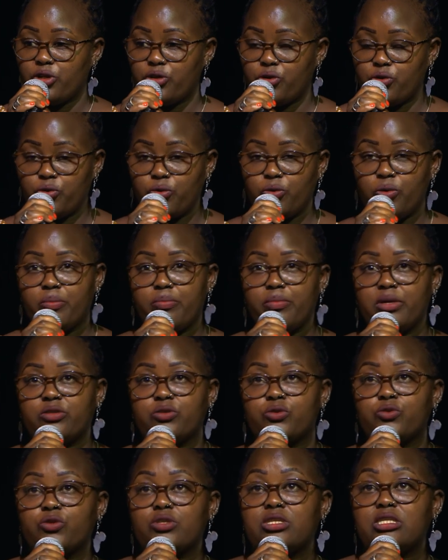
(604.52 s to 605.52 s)
with you, but
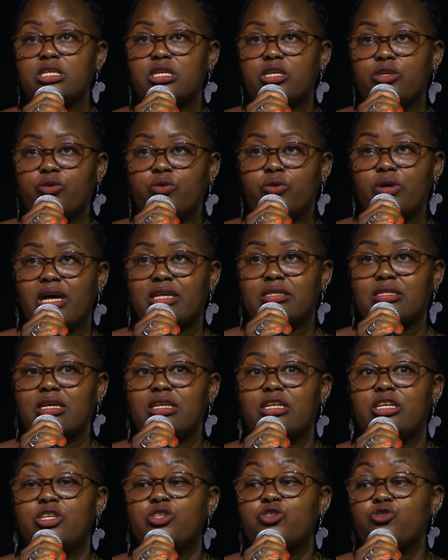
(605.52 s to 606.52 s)
also seeing you as an
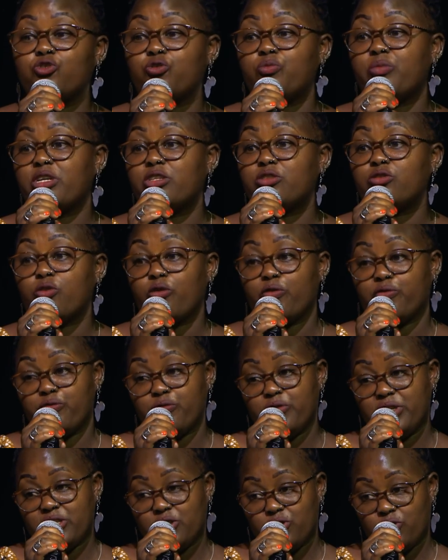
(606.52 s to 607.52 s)
instrument of
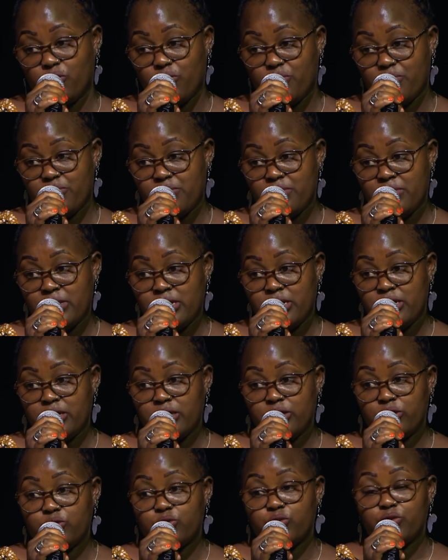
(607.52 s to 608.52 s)
wisdom
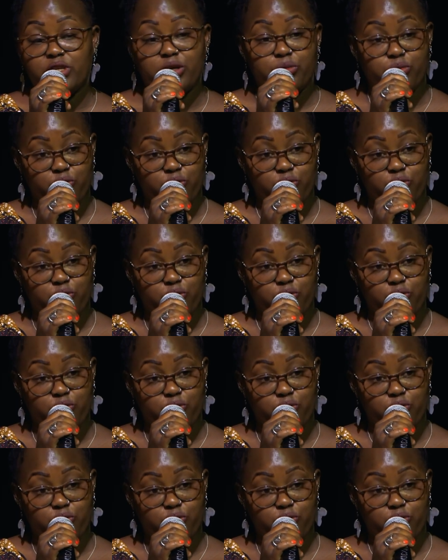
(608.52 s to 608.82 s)
to the